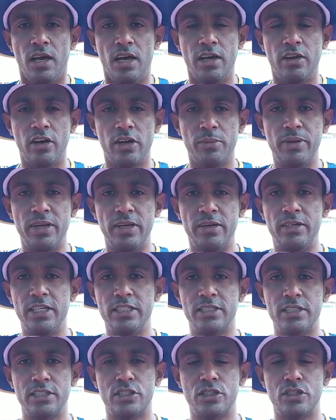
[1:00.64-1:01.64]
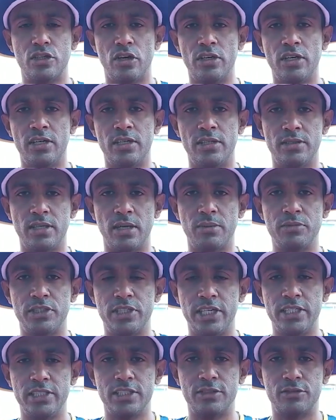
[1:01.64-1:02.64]
I uh, got a pretty decent squad.
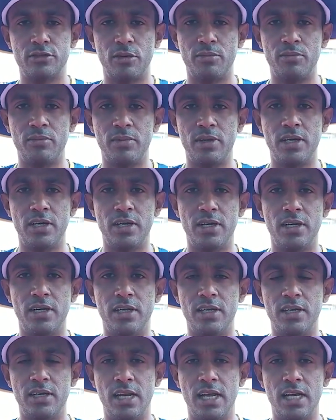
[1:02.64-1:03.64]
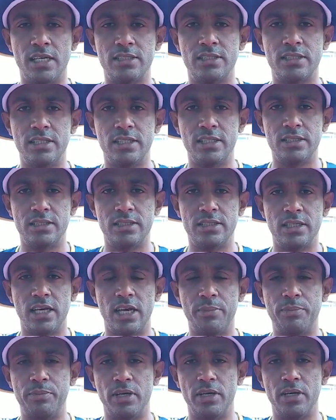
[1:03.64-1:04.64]
Some changes from uh, last year's
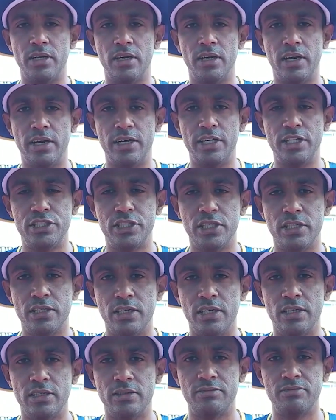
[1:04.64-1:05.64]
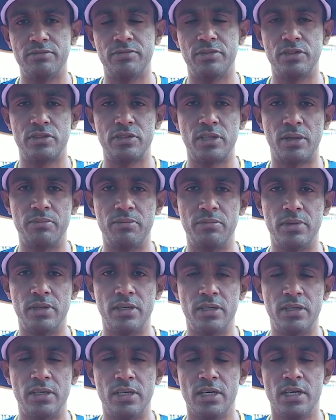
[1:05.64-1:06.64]
uh, edition for
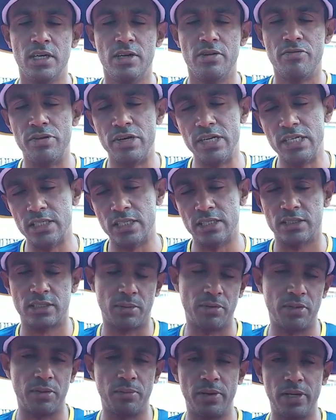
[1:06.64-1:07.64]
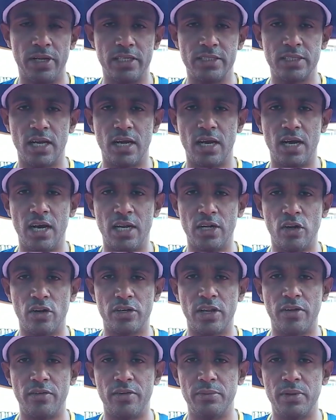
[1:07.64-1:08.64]
some reason some of the players are
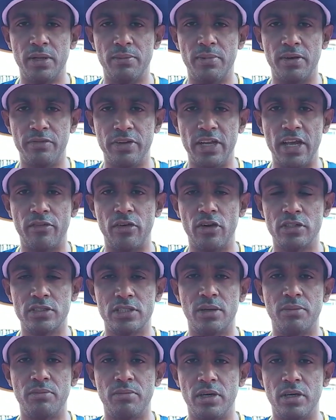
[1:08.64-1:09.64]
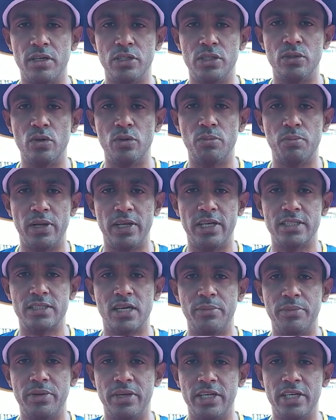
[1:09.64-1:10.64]
not available, but we have got some good
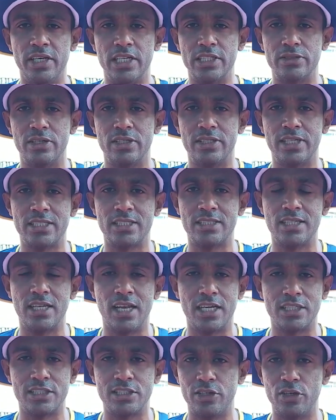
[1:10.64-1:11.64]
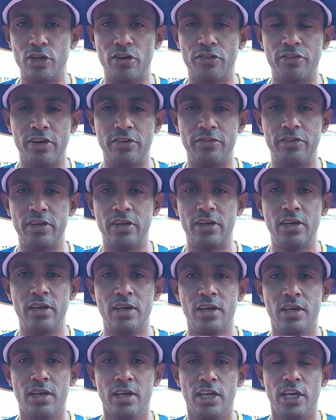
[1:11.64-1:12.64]
players coming in as well. That's the luxury of
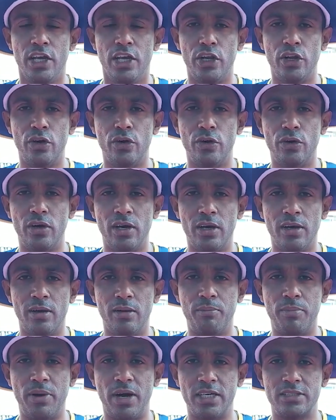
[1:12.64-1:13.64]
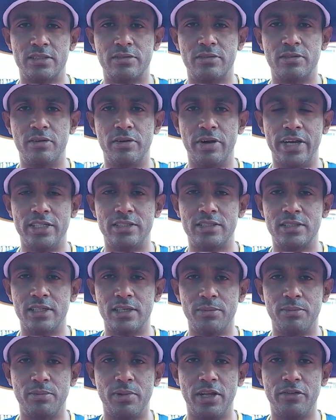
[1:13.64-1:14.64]
having, you know, past
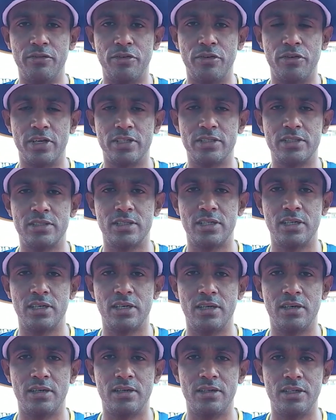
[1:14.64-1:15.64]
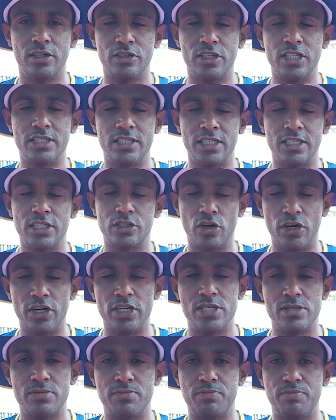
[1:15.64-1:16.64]
greats playing for us. You know, this
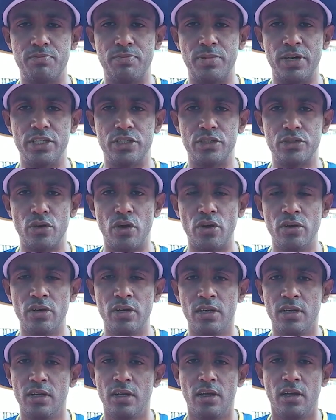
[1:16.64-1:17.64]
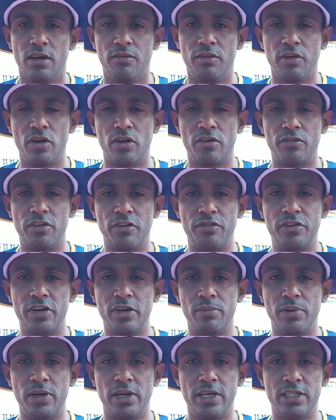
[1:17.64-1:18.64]
year's squad is pretty strong. We got
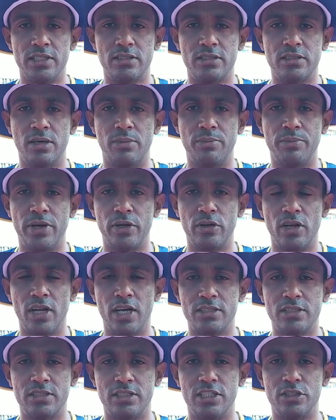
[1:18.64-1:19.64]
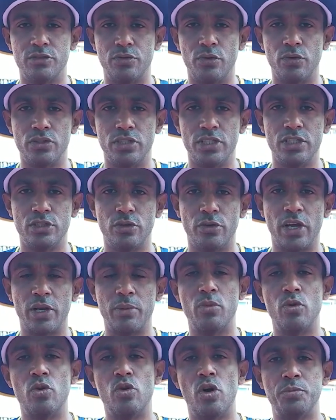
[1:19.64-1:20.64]
15 players compared to last year's
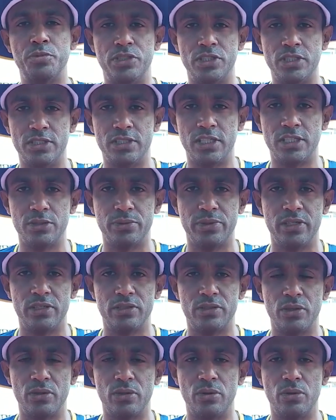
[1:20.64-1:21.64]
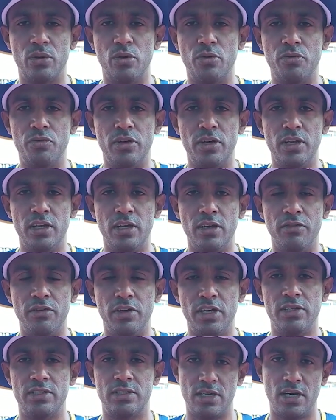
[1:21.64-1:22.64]
14, so get more options as well. So
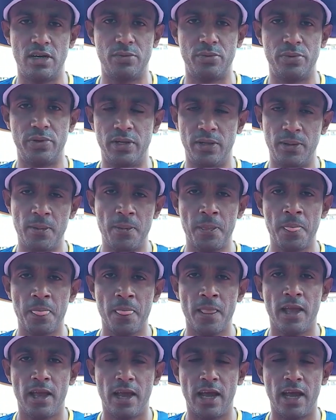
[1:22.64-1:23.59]
hopefully we will start well